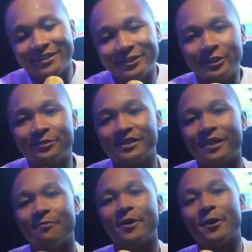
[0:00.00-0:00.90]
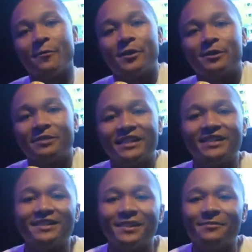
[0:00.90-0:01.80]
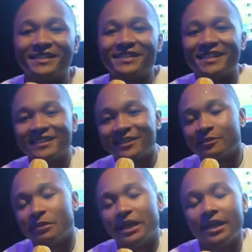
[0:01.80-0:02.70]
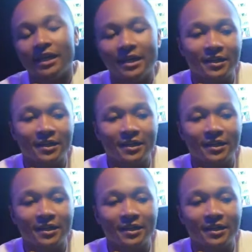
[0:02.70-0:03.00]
marijuana blazing in my sessions, man.